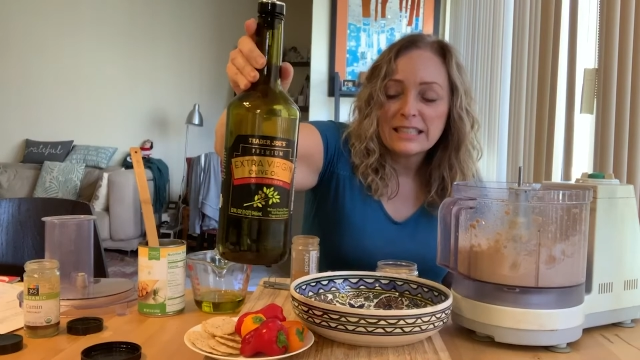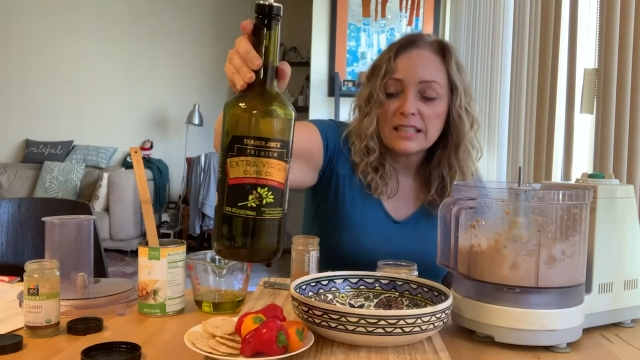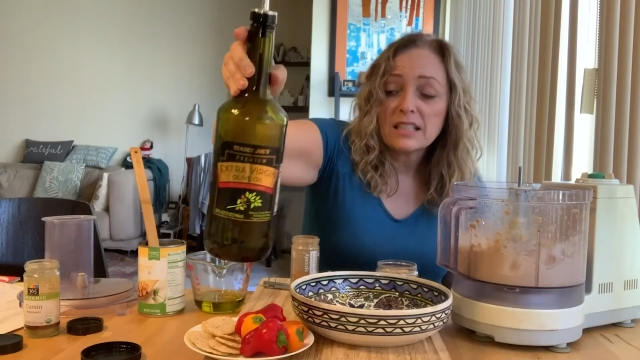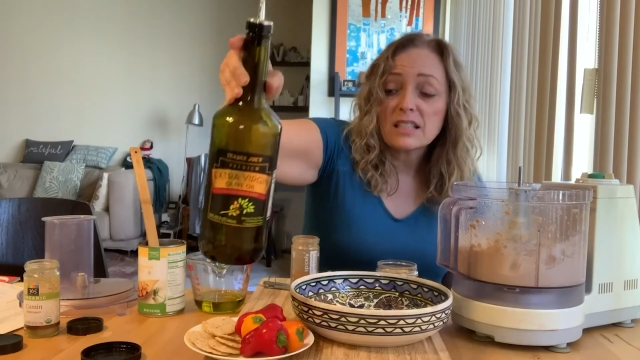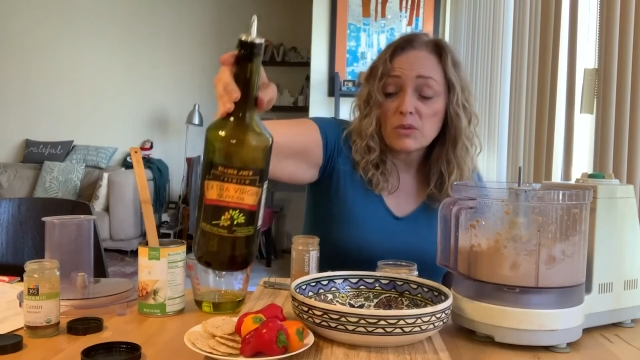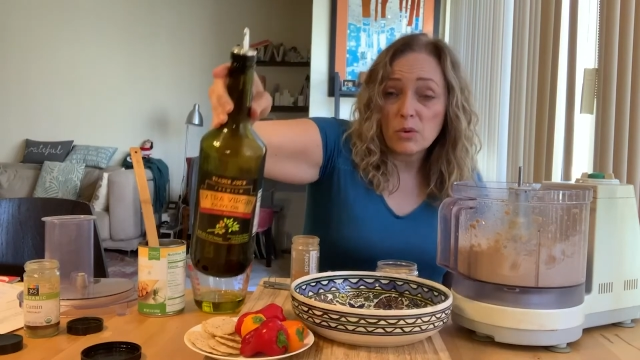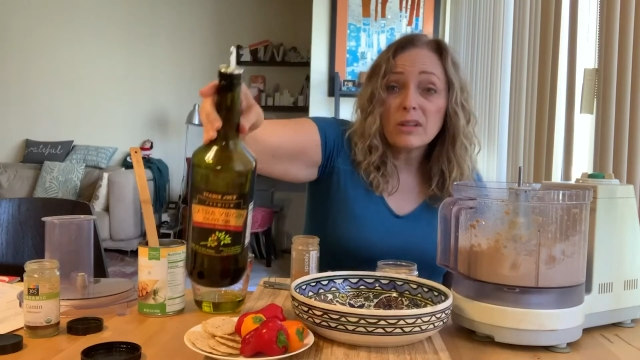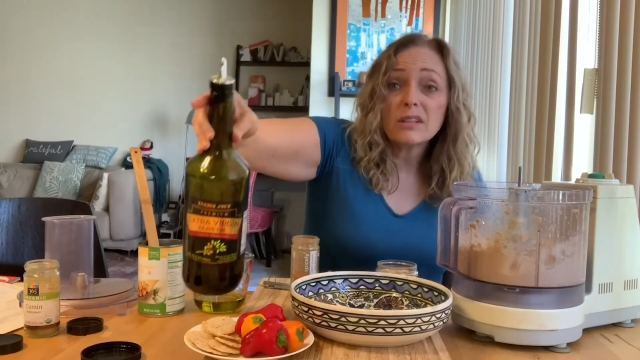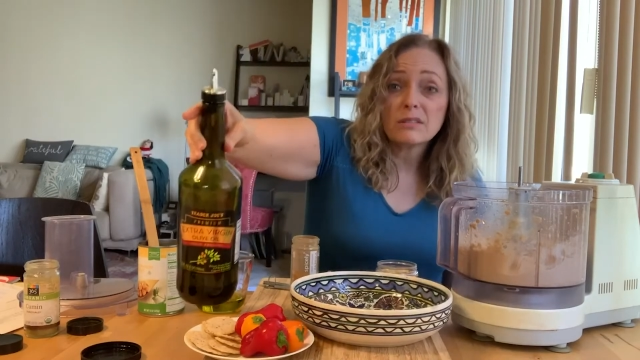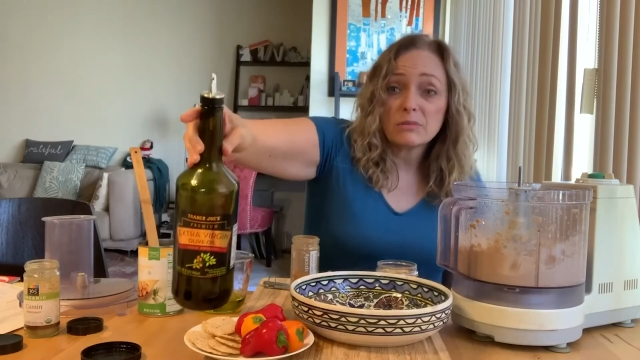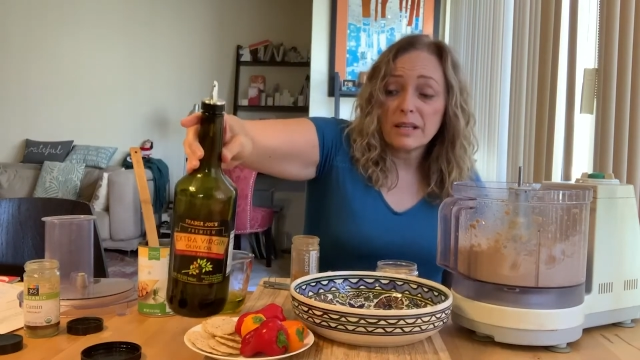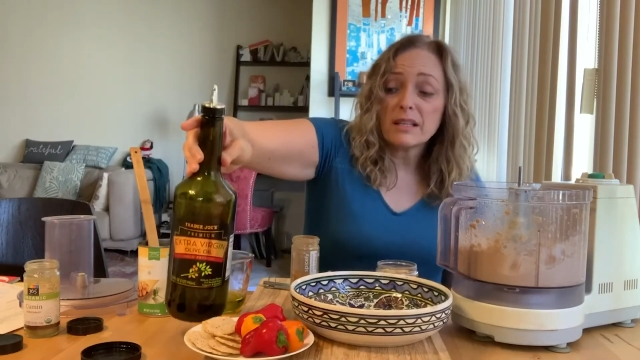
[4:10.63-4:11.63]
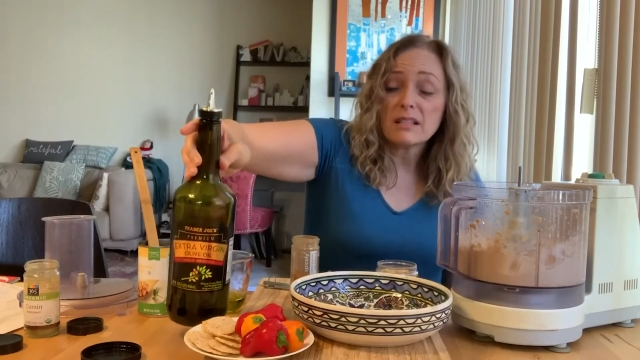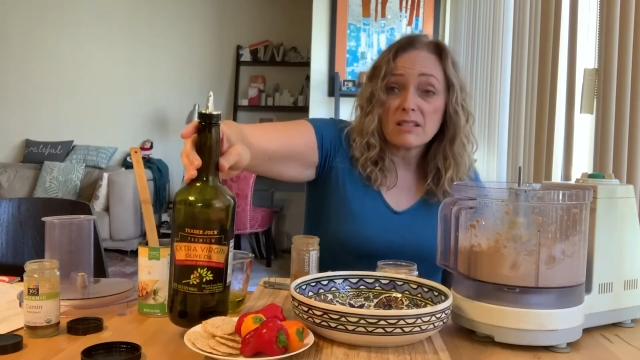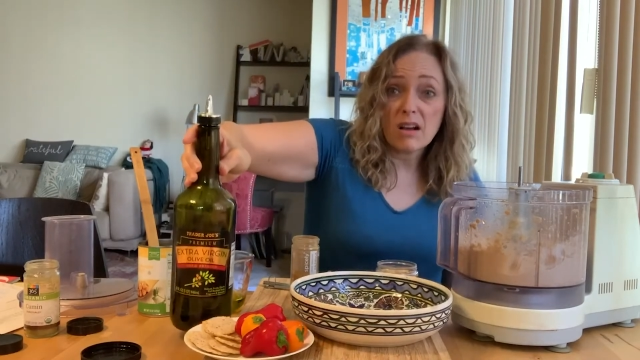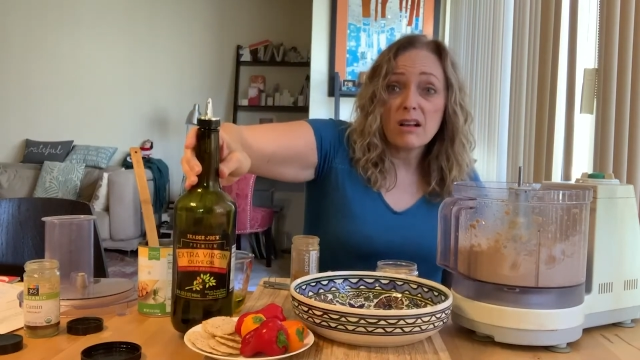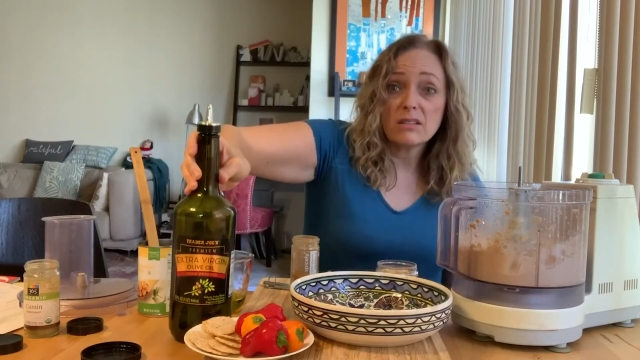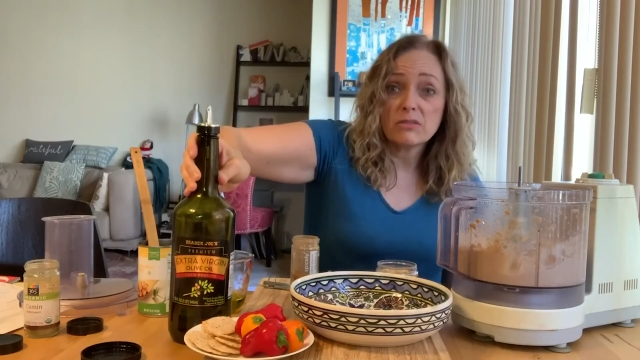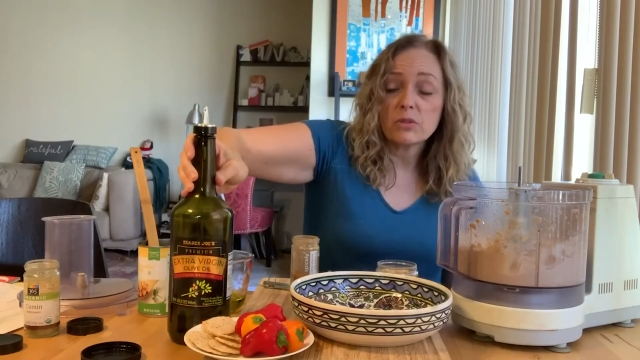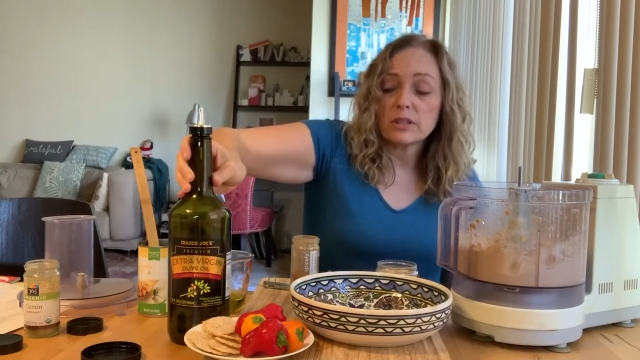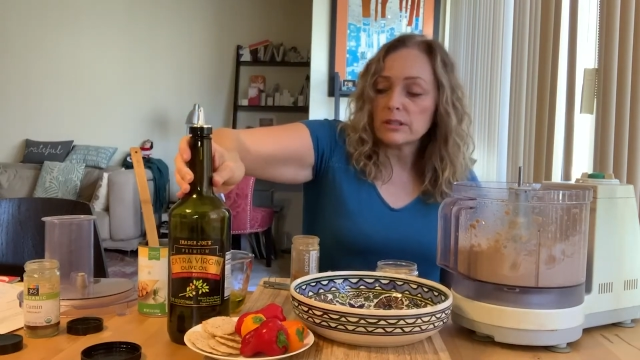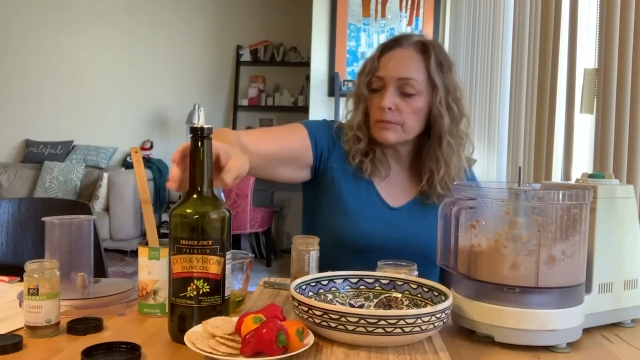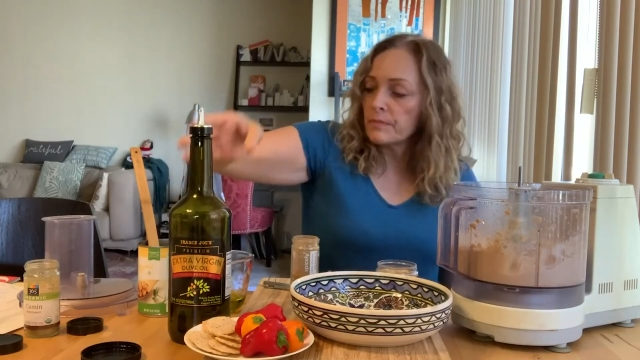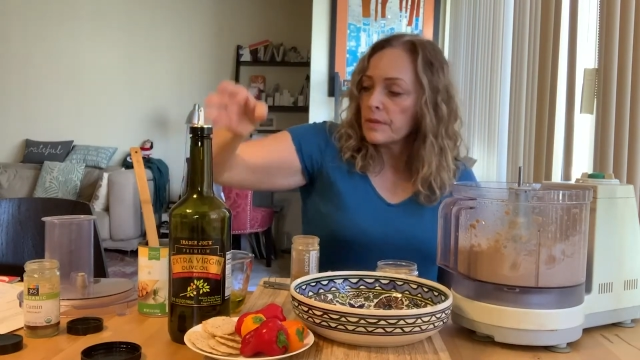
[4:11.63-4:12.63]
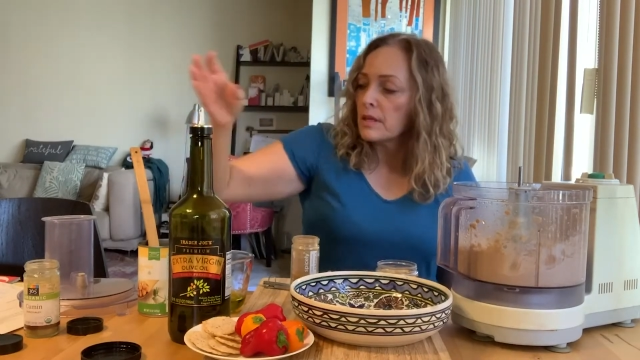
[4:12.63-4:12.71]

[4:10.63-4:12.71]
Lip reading: It's oil, right? It's olive oil.